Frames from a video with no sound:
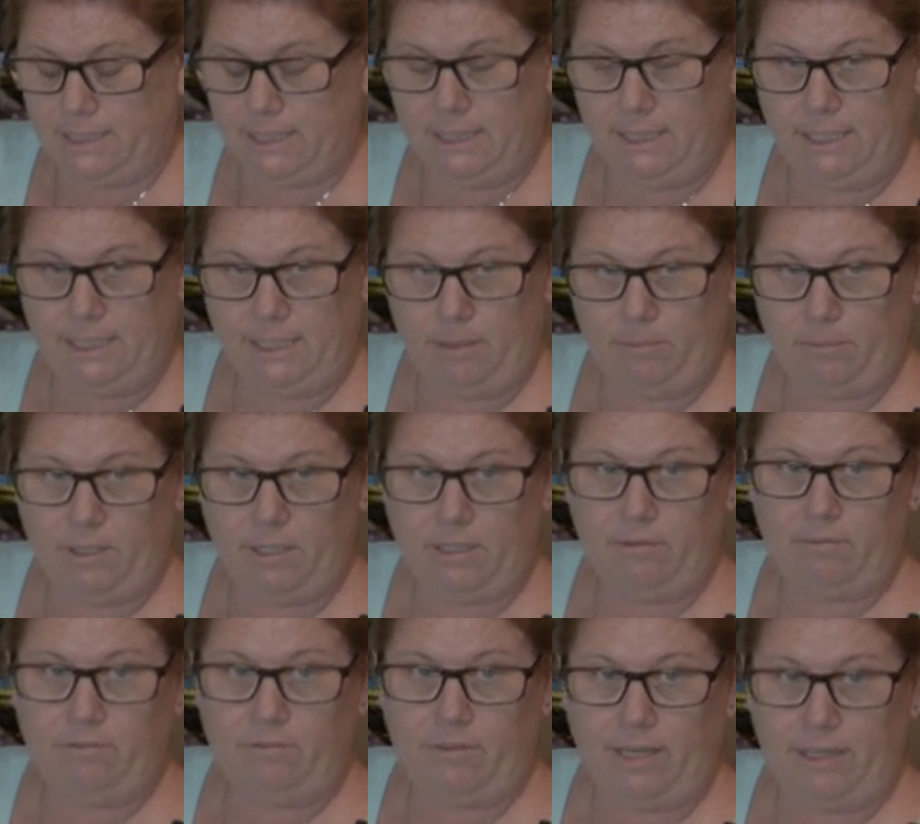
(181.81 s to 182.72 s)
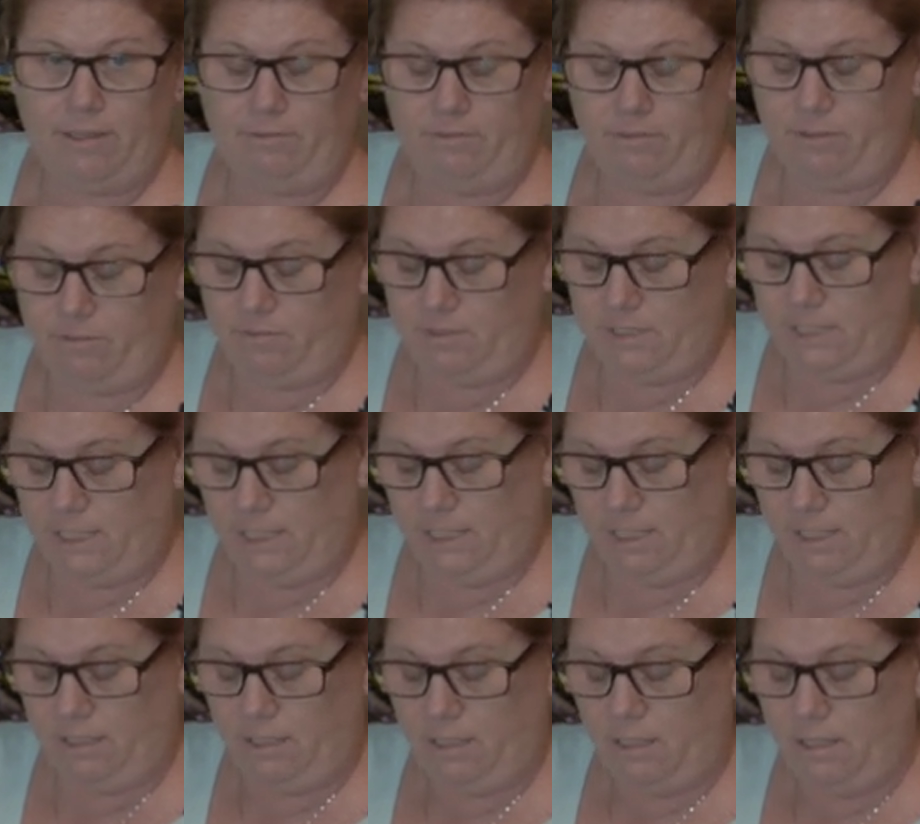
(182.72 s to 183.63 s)
a NEMA
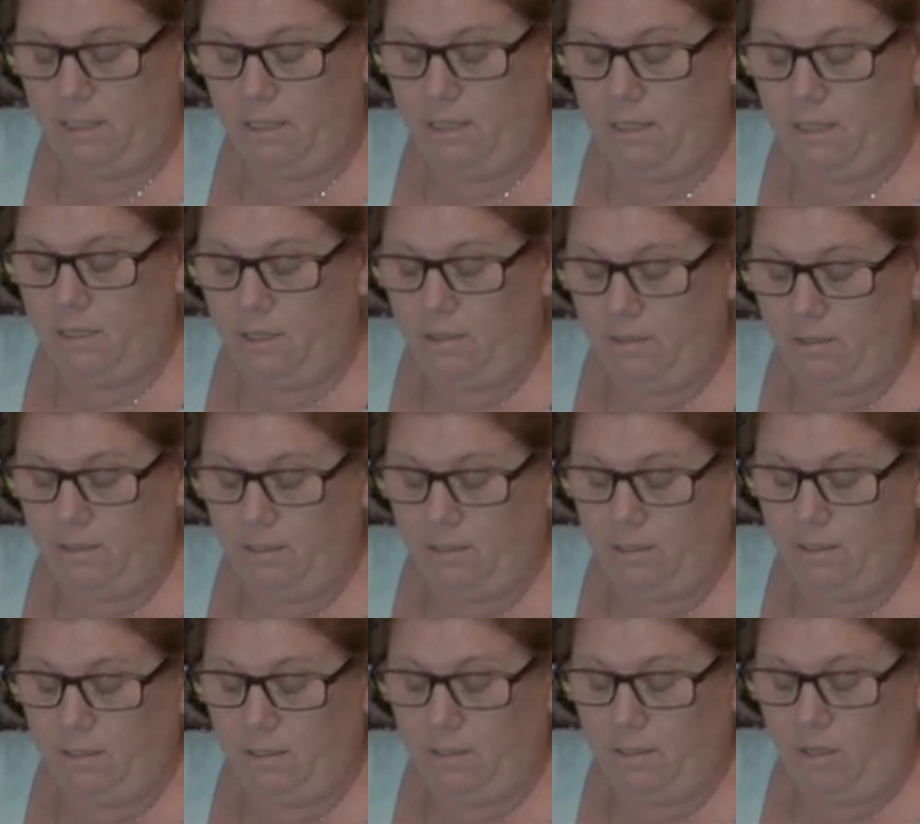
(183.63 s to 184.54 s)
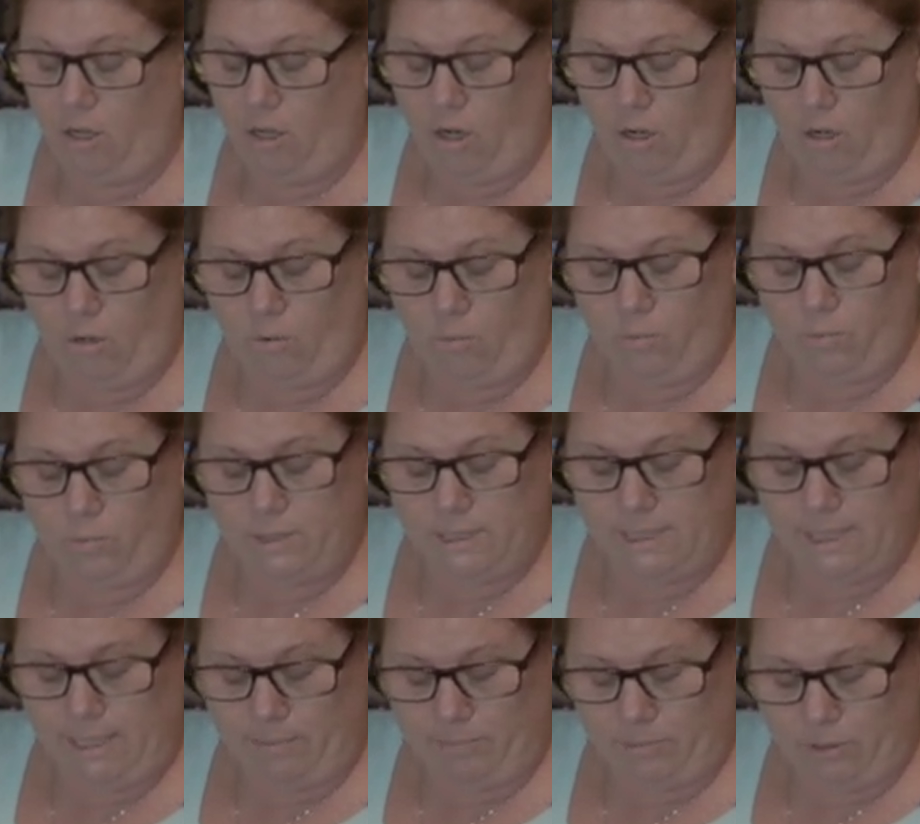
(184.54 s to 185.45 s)
515
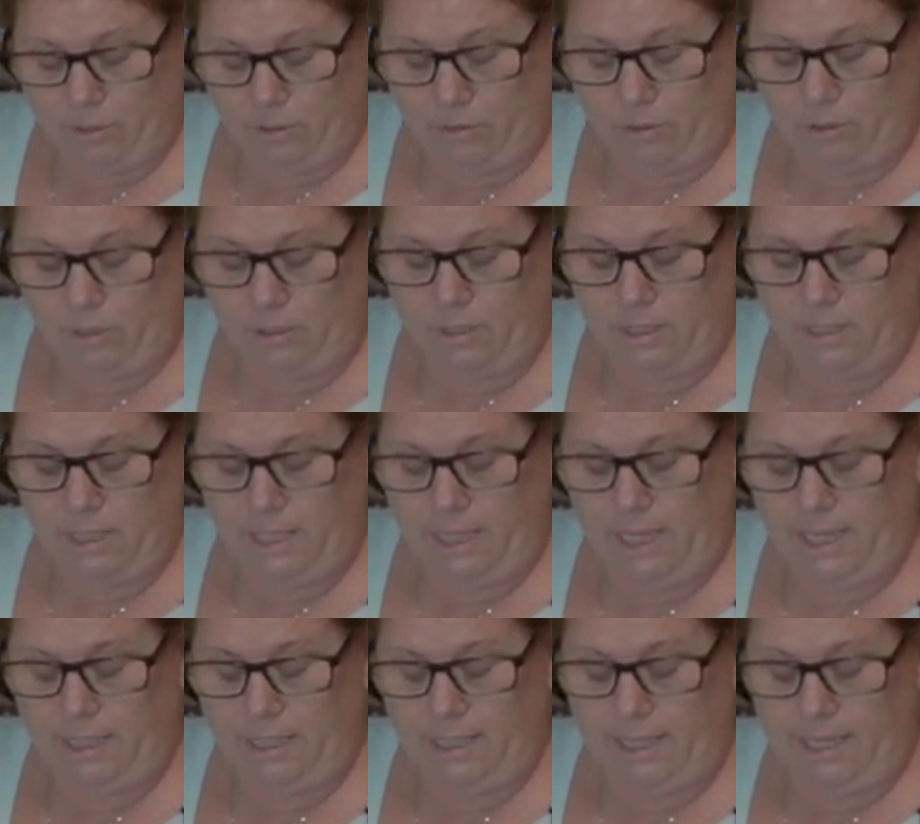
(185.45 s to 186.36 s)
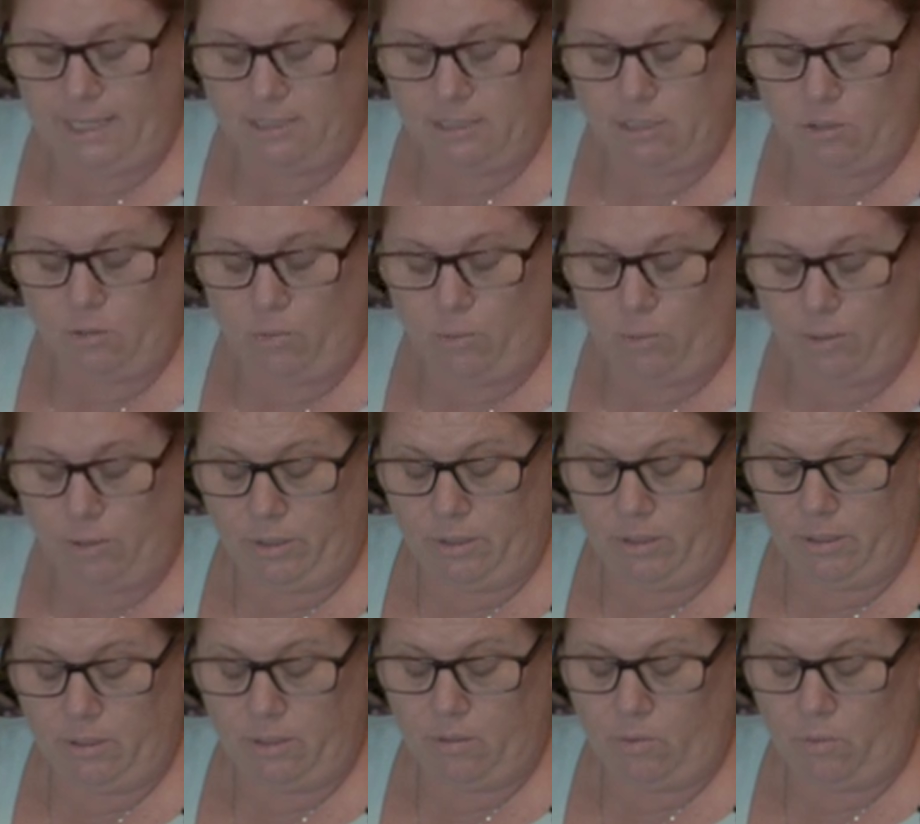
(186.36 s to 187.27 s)
receptacle, and it has a
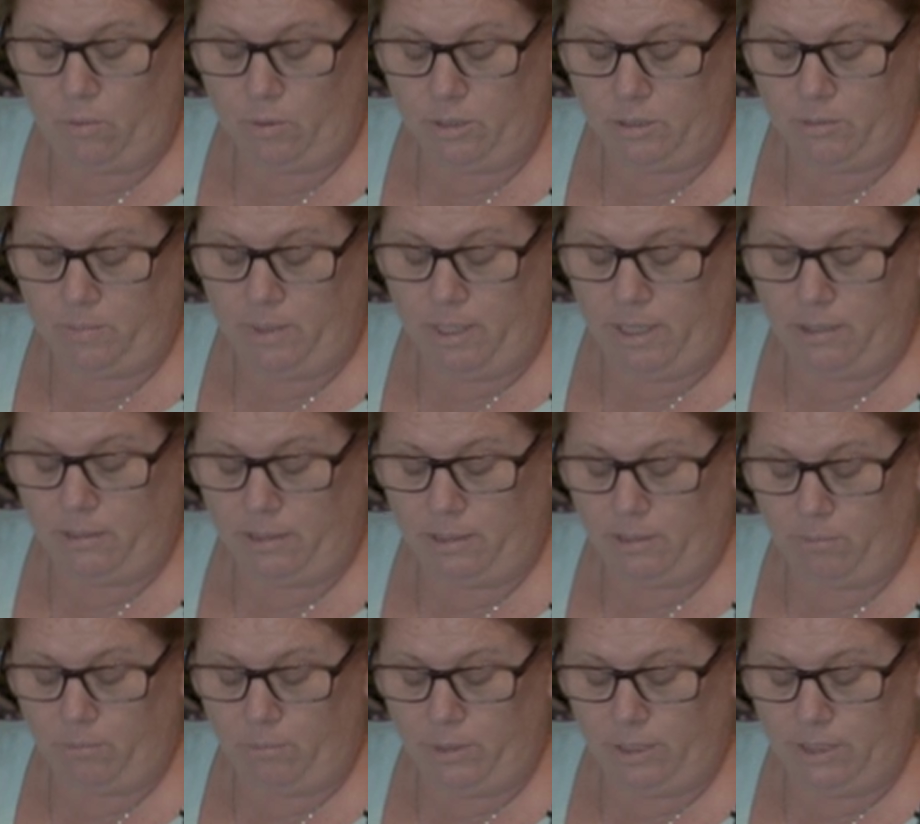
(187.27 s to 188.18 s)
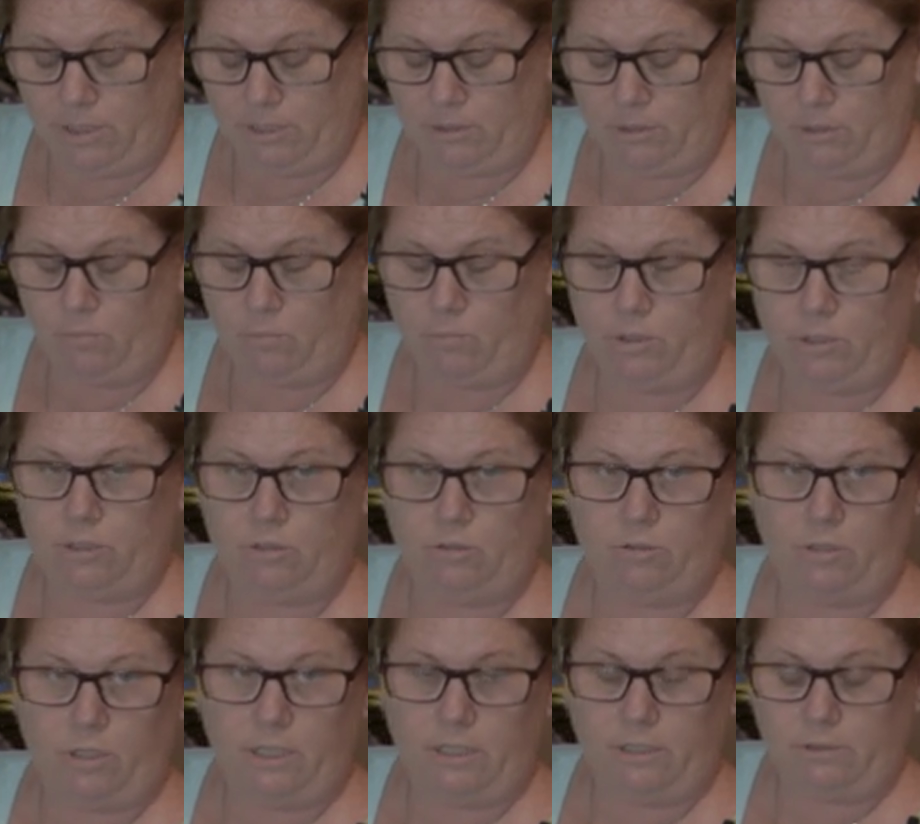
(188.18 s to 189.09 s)
1/4 horsepower compressor which
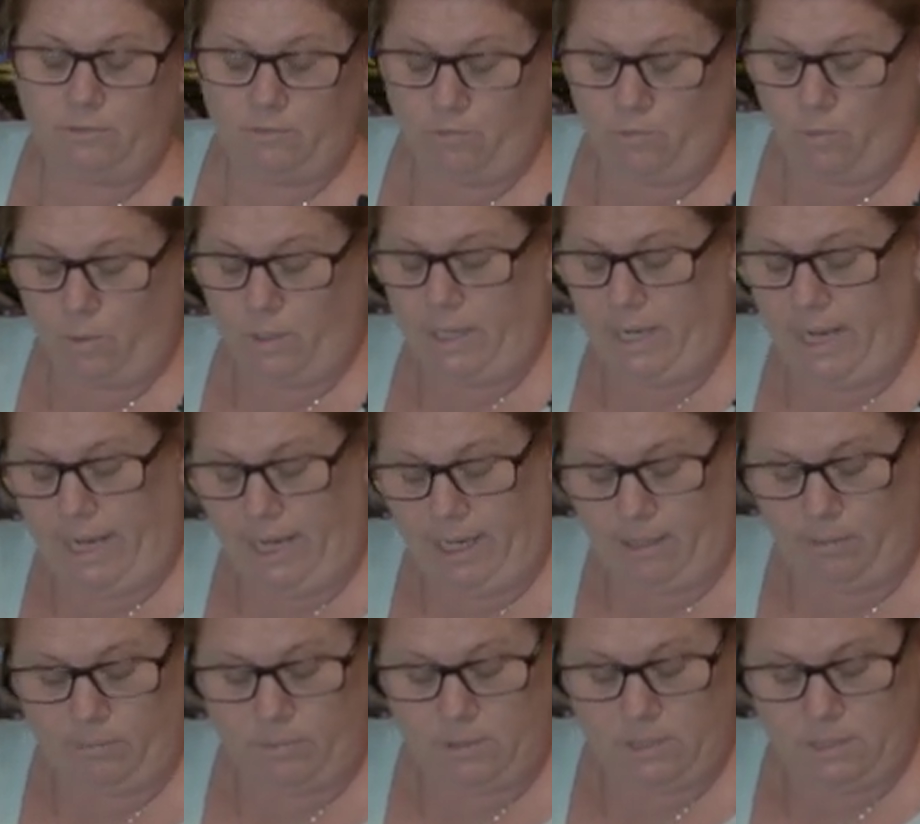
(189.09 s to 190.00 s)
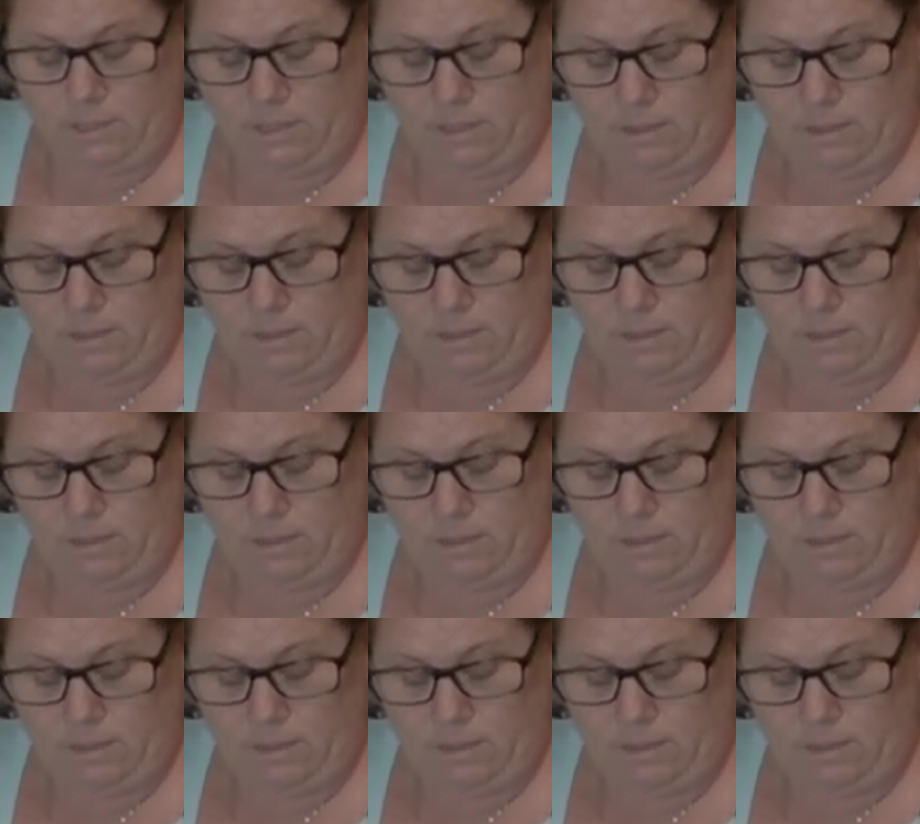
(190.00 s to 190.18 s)
draws 4 amps.